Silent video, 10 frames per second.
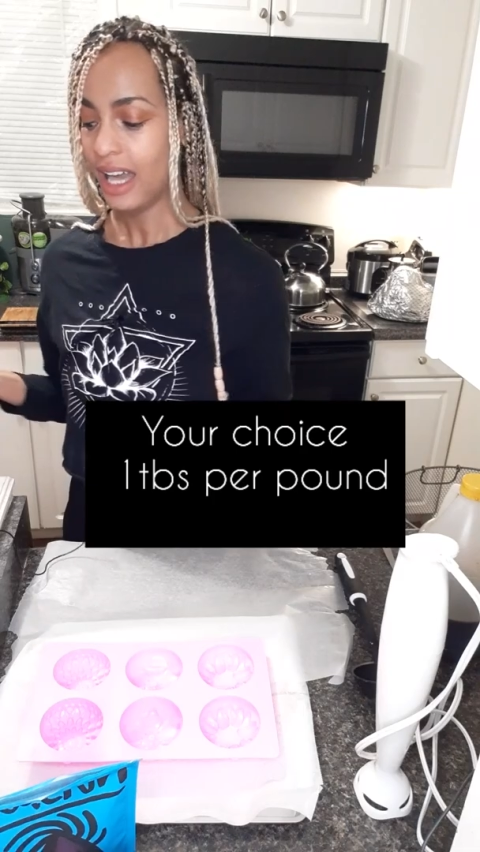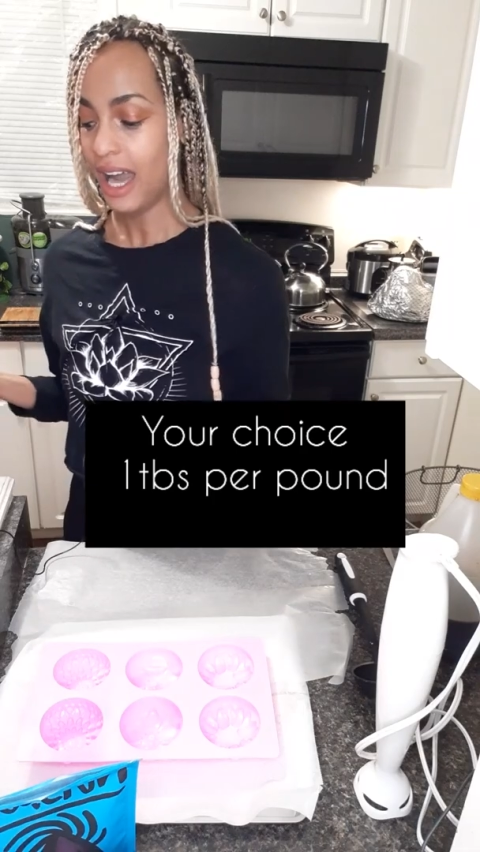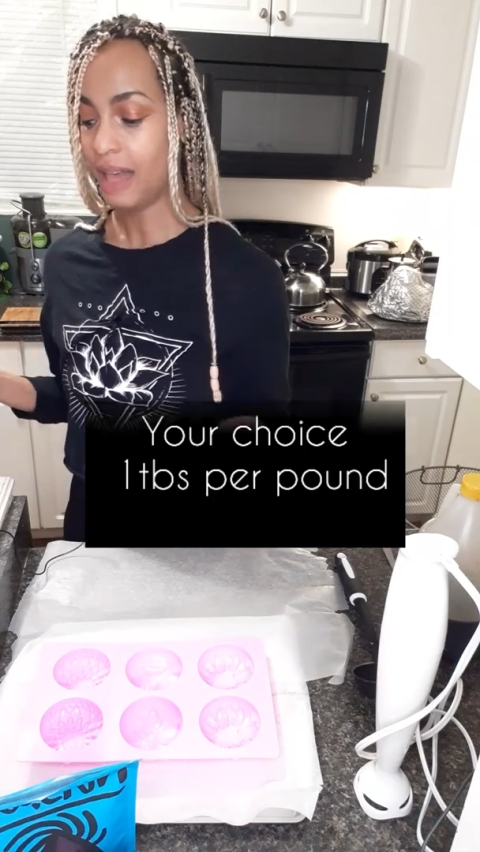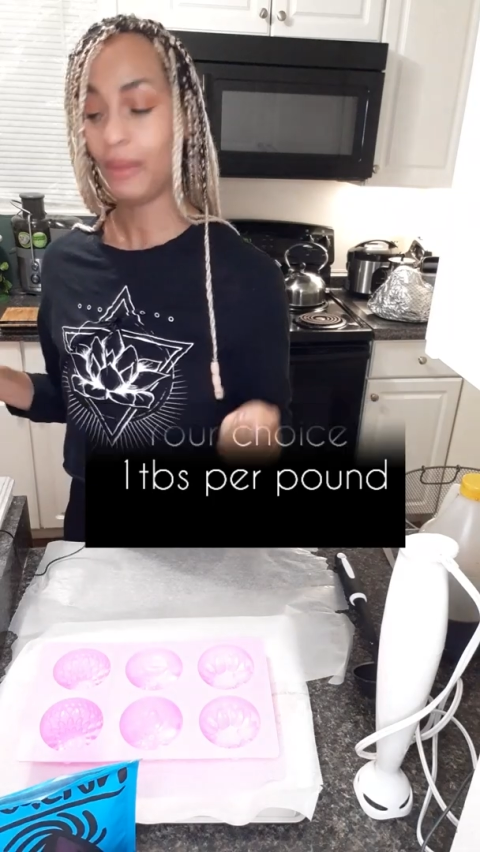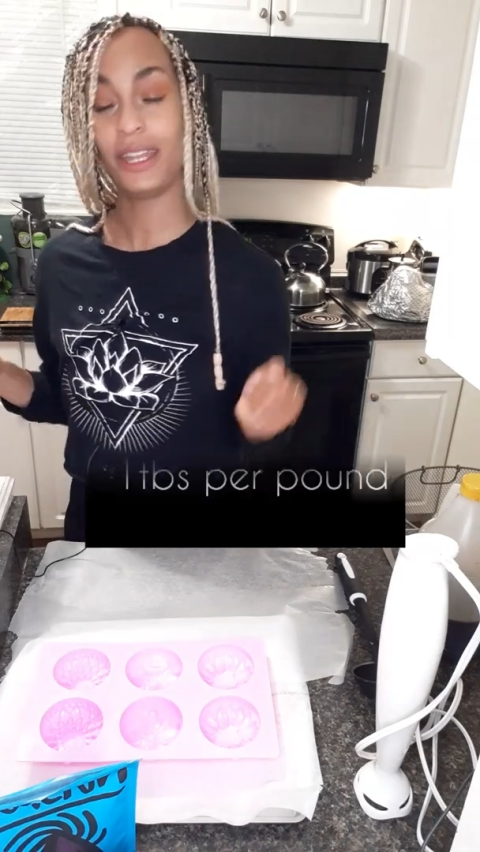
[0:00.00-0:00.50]

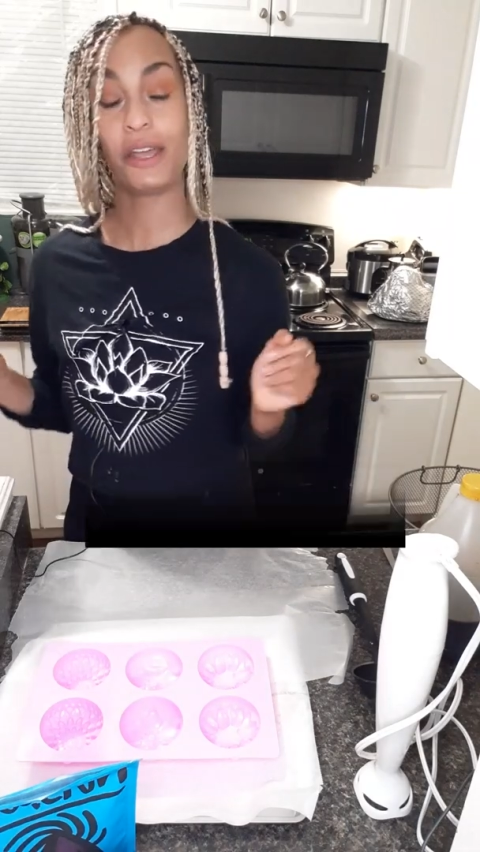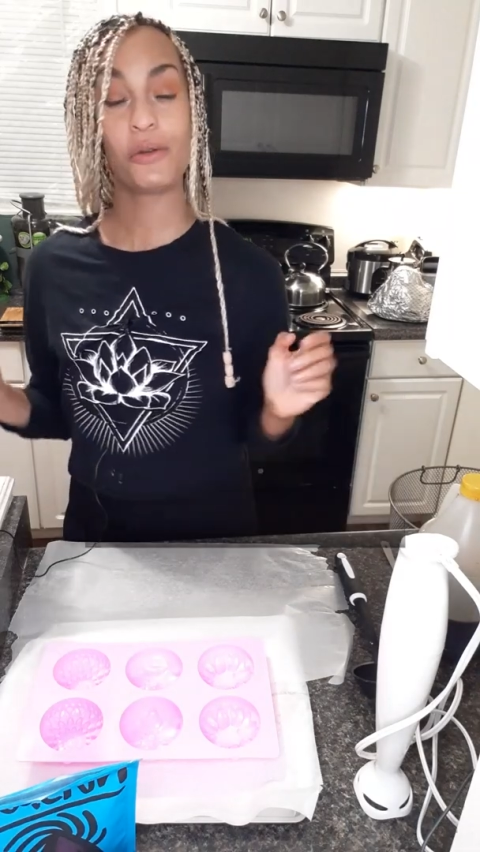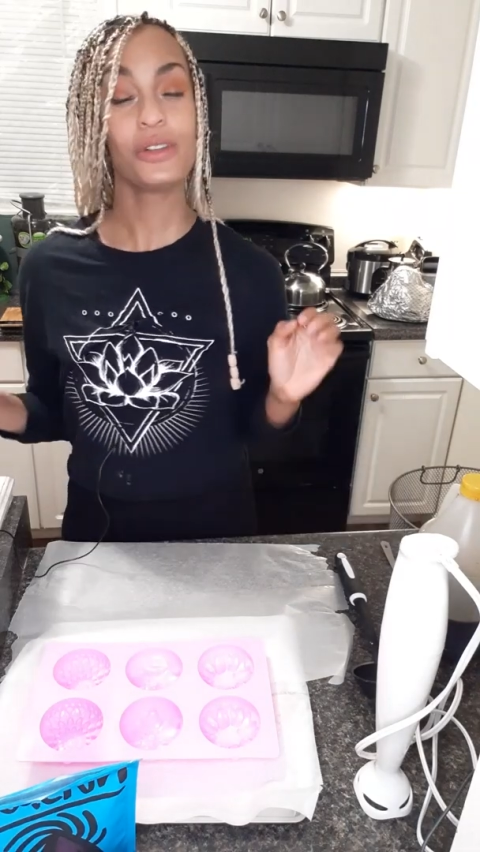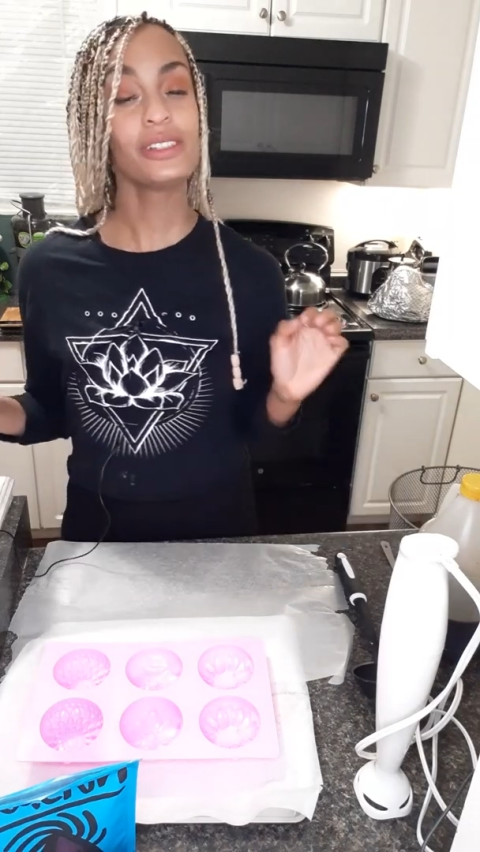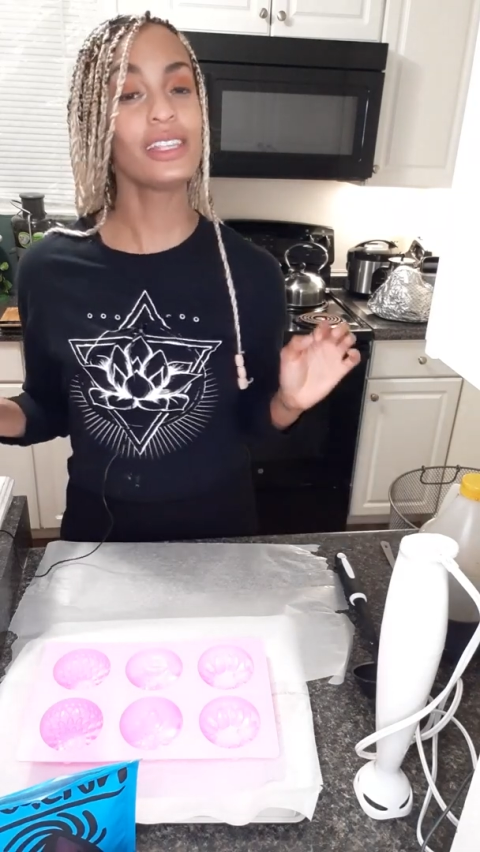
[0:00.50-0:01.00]
And I
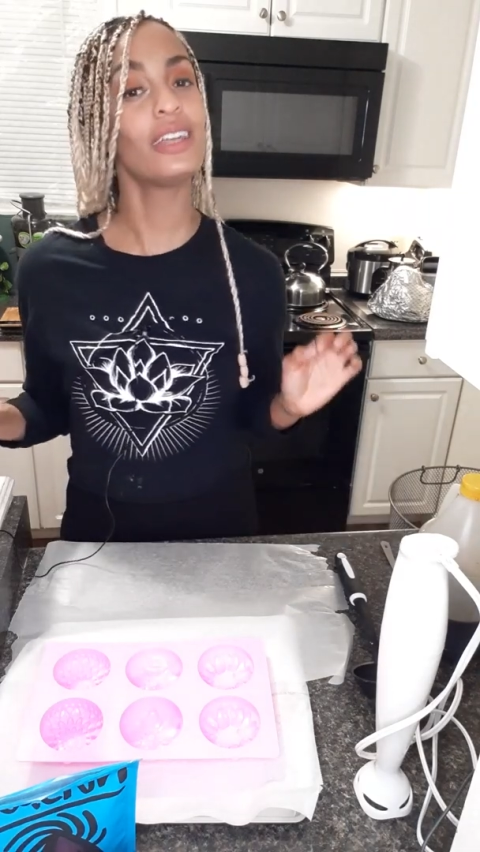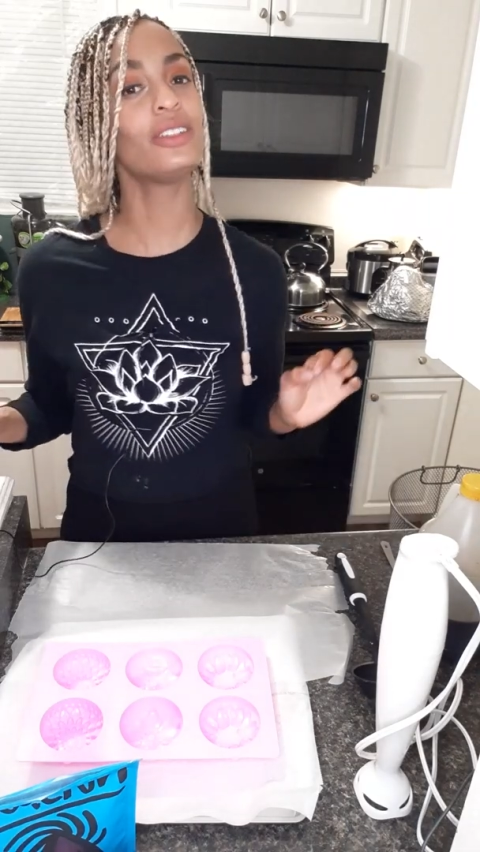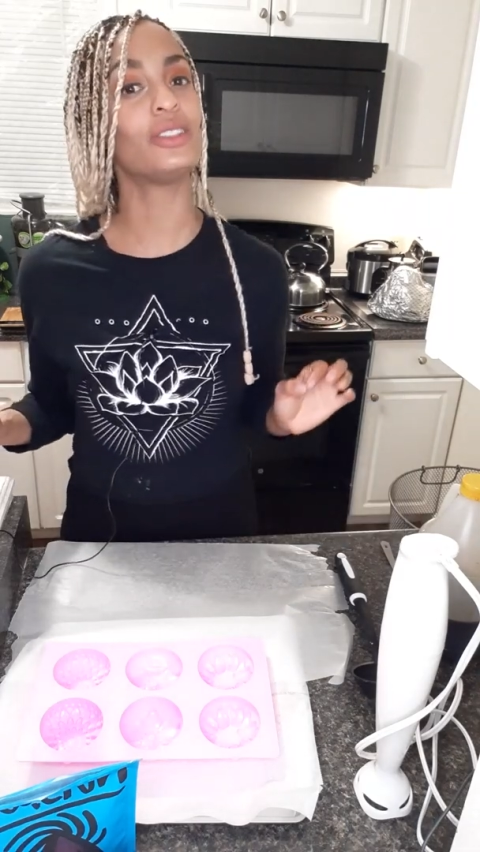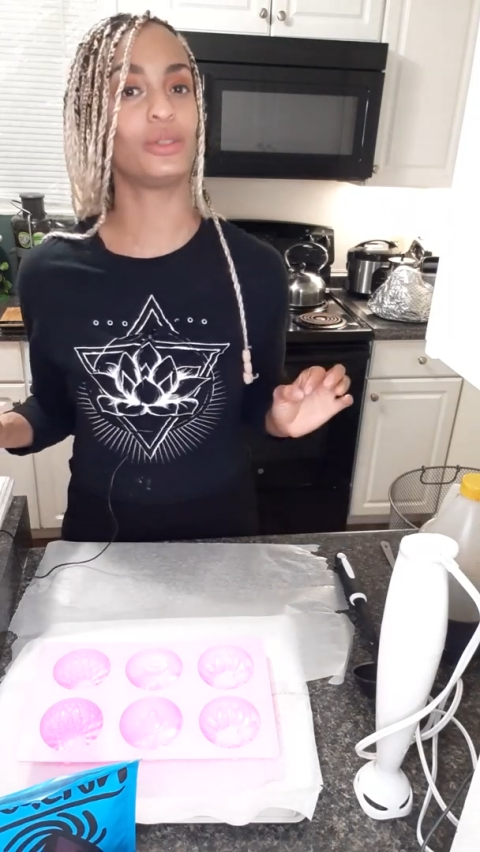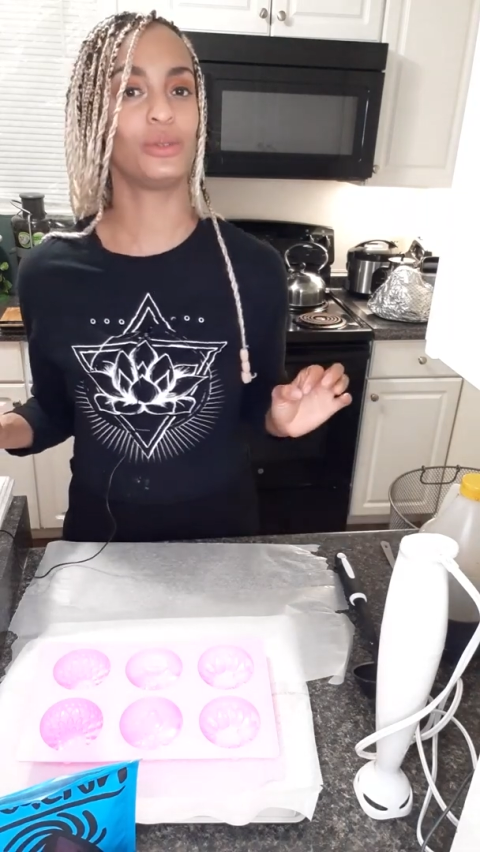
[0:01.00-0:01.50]
will tell
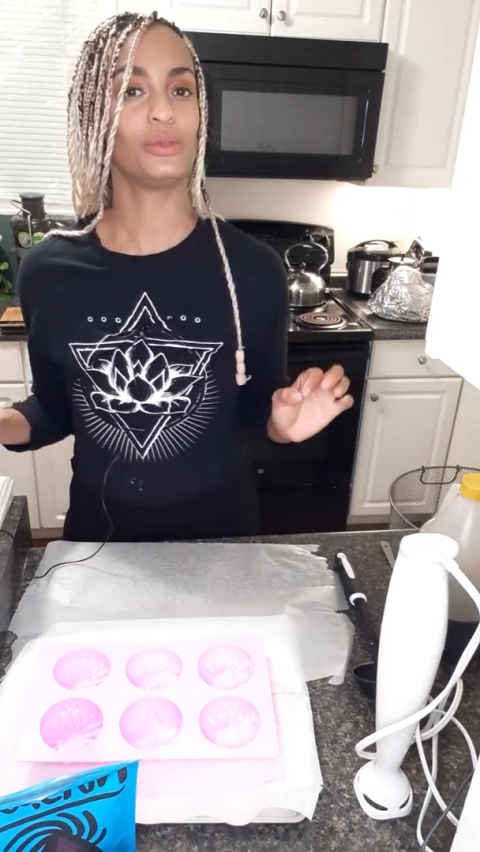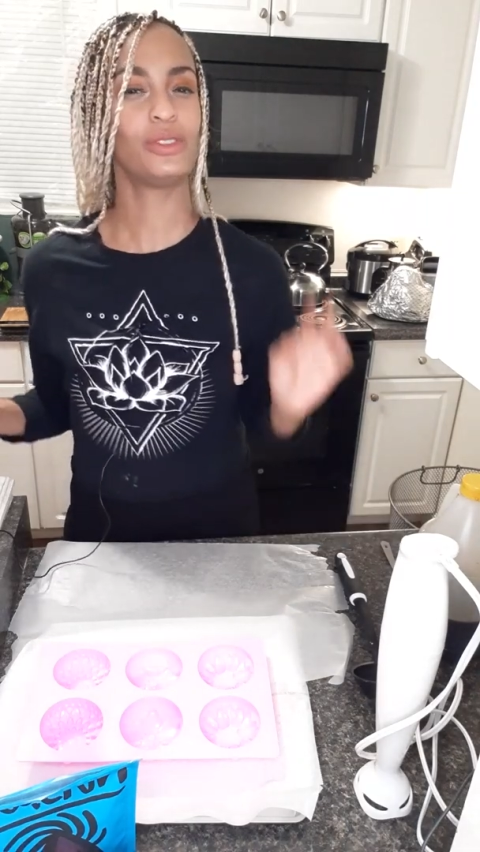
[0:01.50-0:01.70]
you